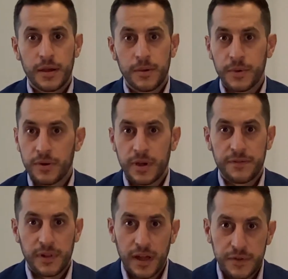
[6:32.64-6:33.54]
We don't
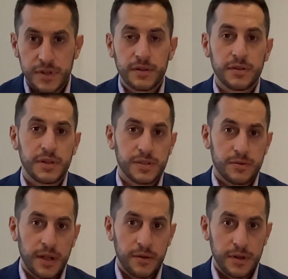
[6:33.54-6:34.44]
have live utilities
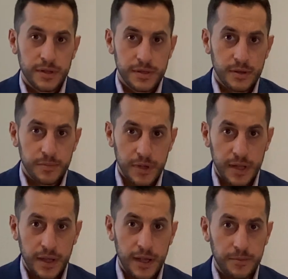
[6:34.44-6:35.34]
around us, so
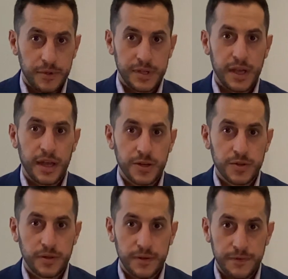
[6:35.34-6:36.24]
being able to
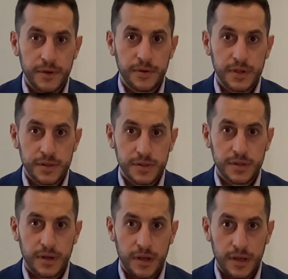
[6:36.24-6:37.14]
actually focus
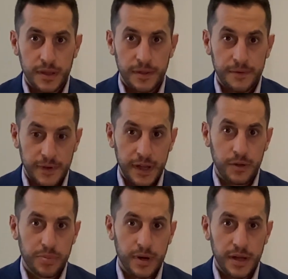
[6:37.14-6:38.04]
on the final
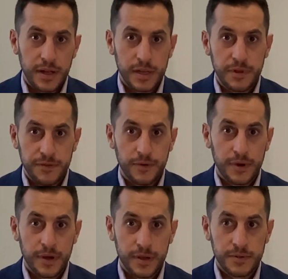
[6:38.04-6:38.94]
product
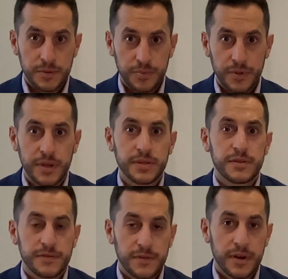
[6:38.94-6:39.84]
before it goes in place
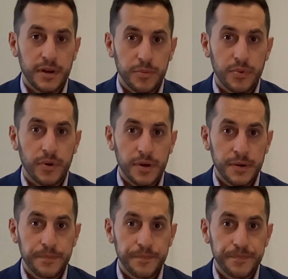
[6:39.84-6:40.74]
is very
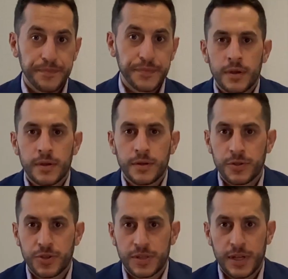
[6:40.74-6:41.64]
important.
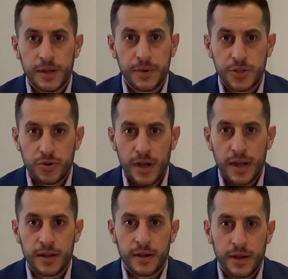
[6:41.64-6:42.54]
So just like we
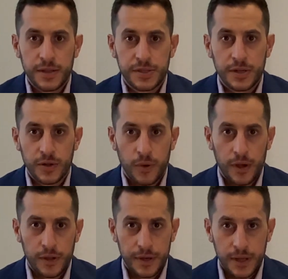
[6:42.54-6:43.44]
track cost and
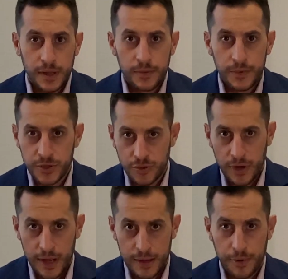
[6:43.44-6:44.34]
quality, we
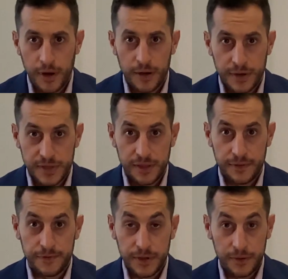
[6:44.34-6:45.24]
track progress in the
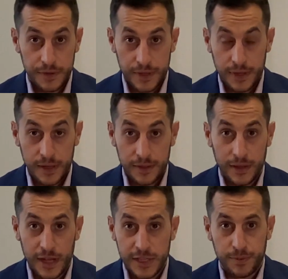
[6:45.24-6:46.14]
field, and the
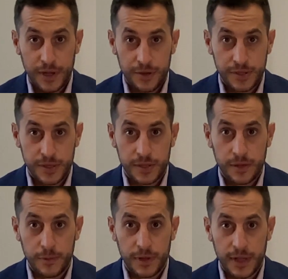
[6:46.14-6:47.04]
last planner
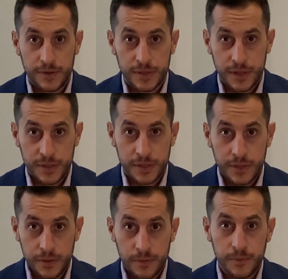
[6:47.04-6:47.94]
system allows us
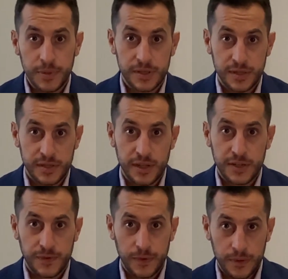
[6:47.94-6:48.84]
to be
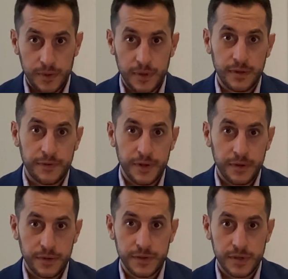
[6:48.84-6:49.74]
successful in the
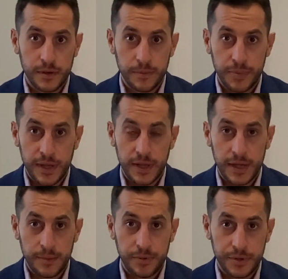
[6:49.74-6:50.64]
field. So being
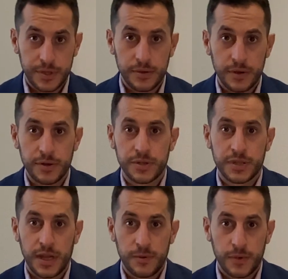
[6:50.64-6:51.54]
able to
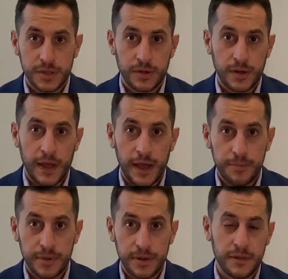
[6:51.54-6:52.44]
understand what's going to
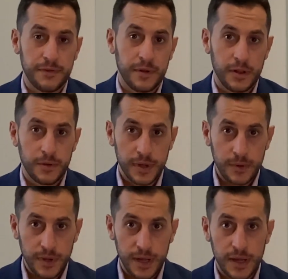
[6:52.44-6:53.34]
happen in the
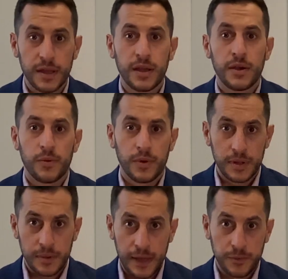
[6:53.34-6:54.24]
following week, what
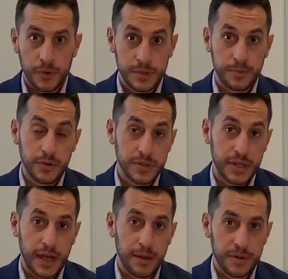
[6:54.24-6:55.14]
was supposed
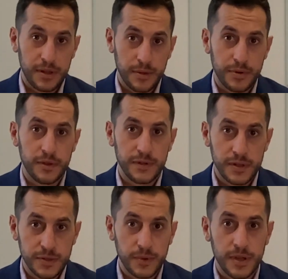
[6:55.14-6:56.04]
to happen in the
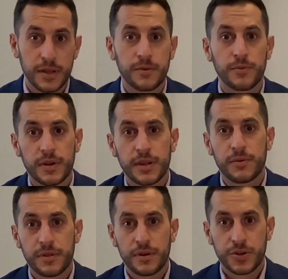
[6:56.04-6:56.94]
previous week, and working
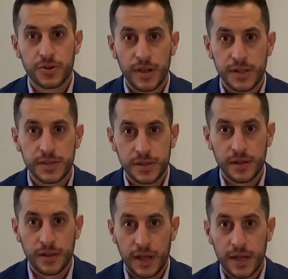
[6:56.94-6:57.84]
with our trades to
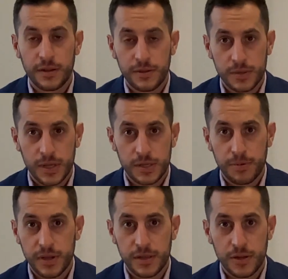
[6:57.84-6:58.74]
align on those
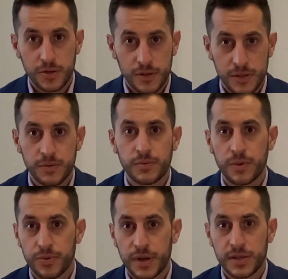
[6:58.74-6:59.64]
expectations, we
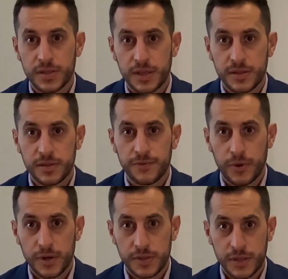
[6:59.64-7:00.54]
bring a sense of
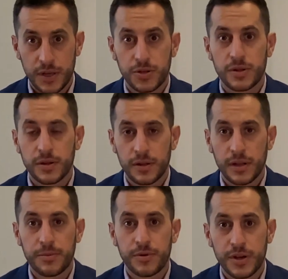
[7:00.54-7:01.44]
organization and
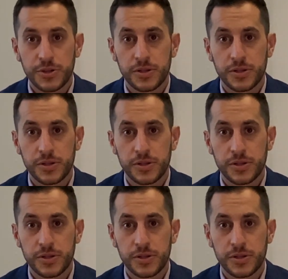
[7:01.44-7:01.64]
collaboration